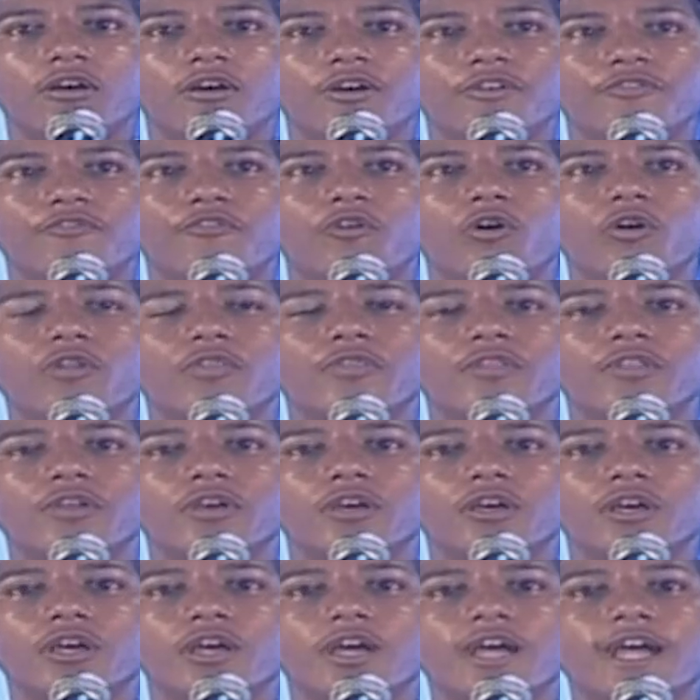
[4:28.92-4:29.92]
Fourth,
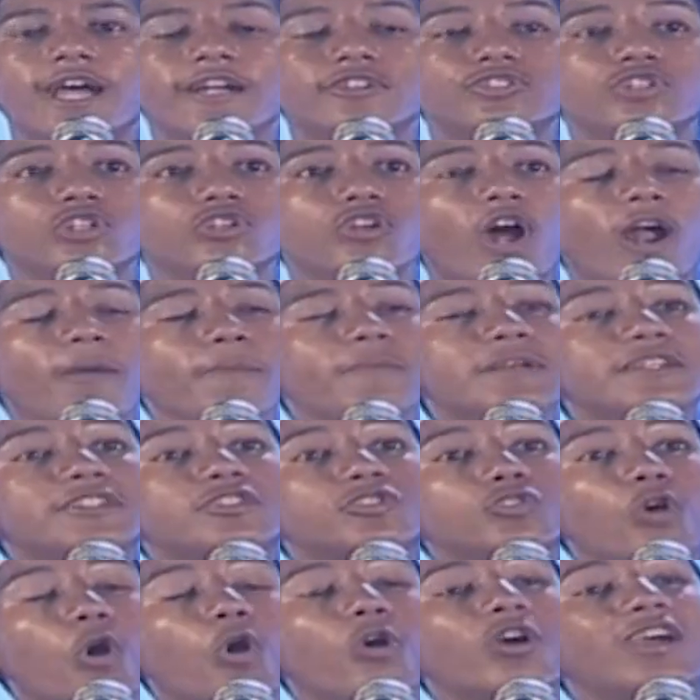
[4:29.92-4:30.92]
it should not be
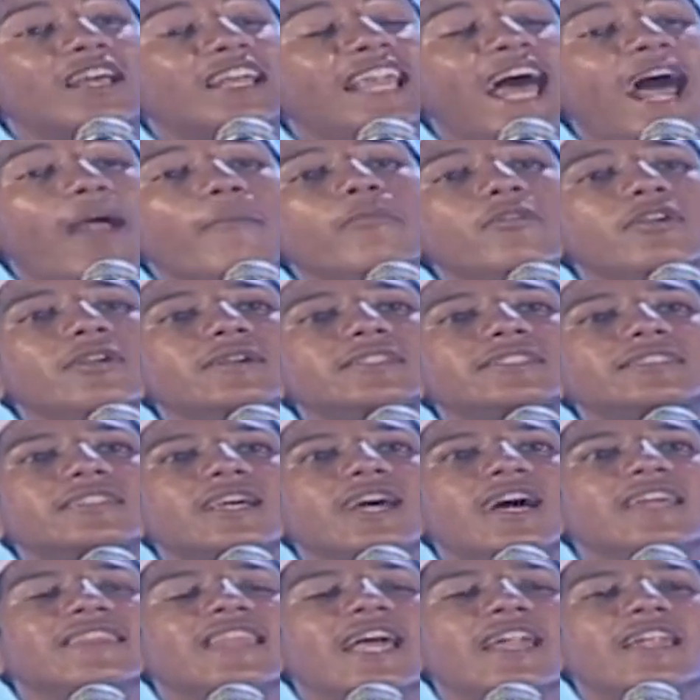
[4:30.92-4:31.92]
so glamorous
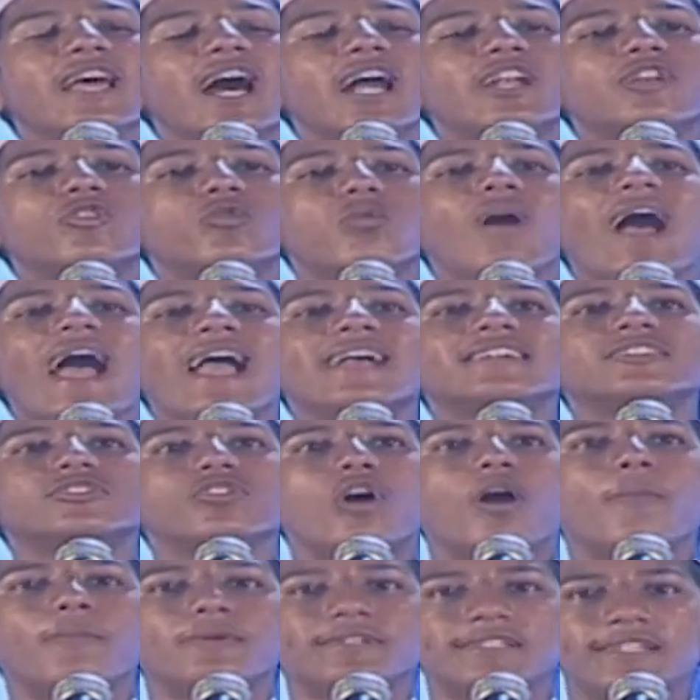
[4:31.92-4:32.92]
that it attracts
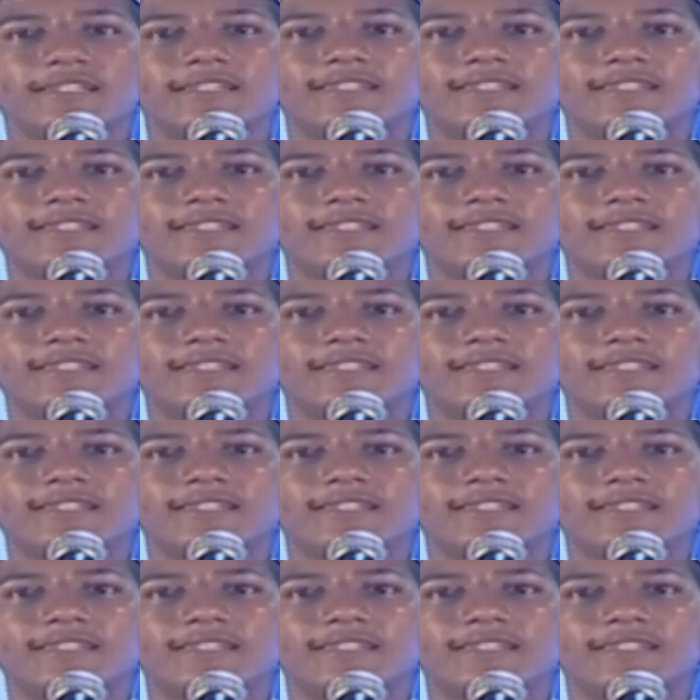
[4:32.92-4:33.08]
the opposite